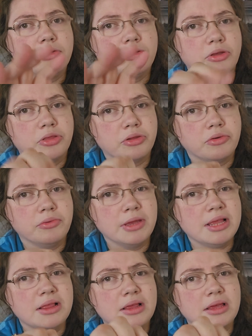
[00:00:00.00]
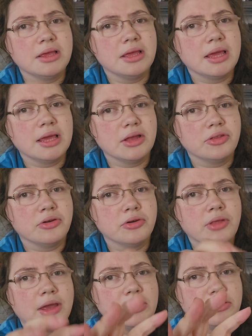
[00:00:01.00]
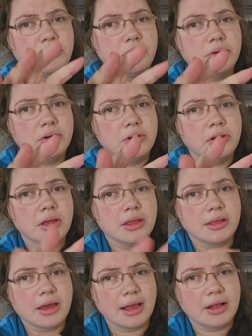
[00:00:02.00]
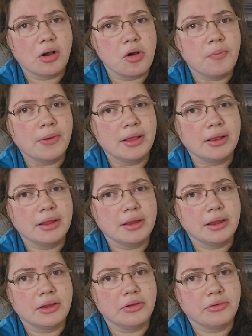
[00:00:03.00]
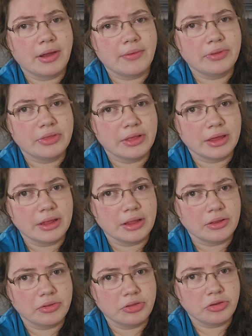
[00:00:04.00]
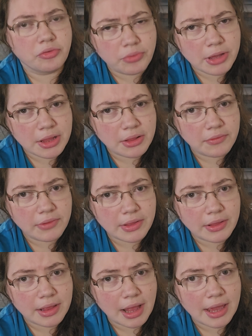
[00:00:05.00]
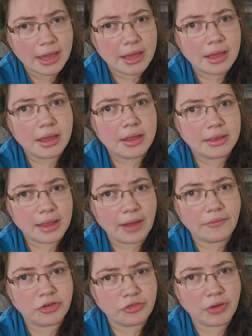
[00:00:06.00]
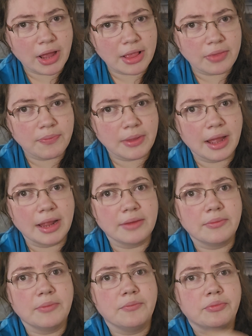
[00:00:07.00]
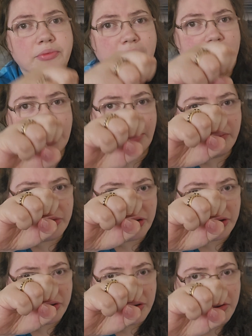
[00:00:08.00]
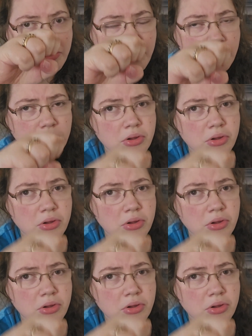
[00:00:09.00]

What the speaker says: squeezy handle that you kind of open, and then you grab the thing and then you squeeze it really tight to have it grasp the item and bring it up to you.